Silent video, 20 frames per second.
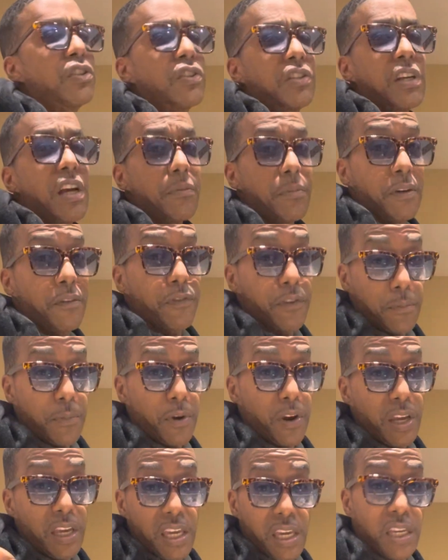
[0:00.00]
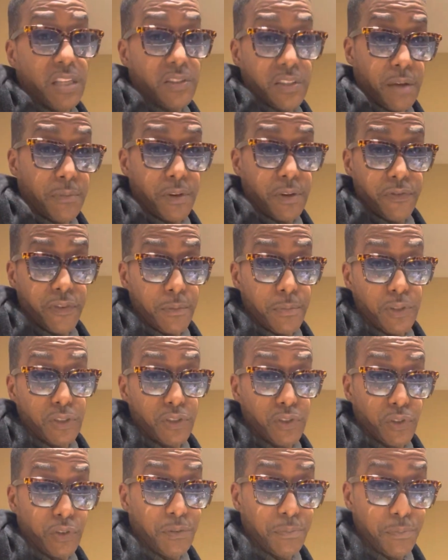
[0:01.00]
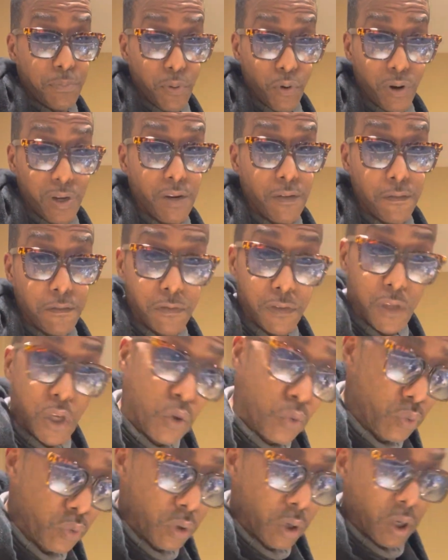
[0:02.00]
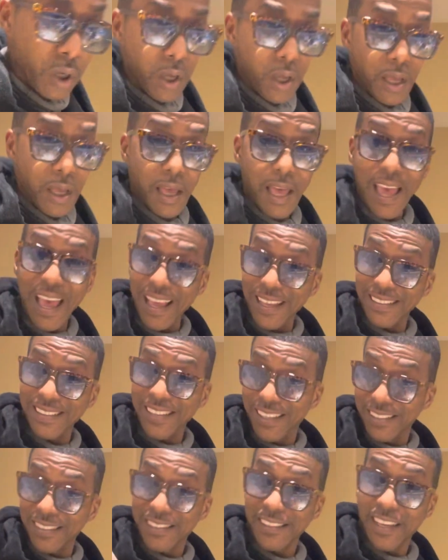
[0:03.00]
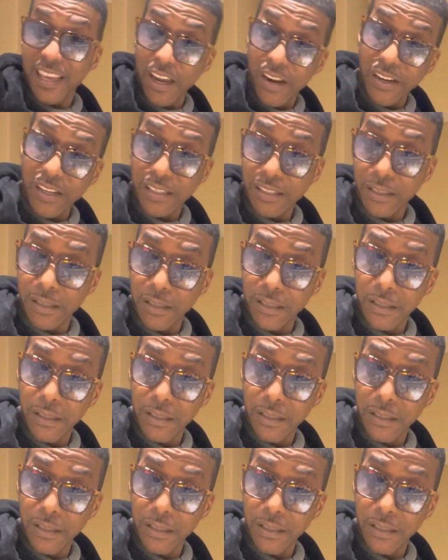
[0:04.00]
coming from, or he's coming from a certain point of view as his character.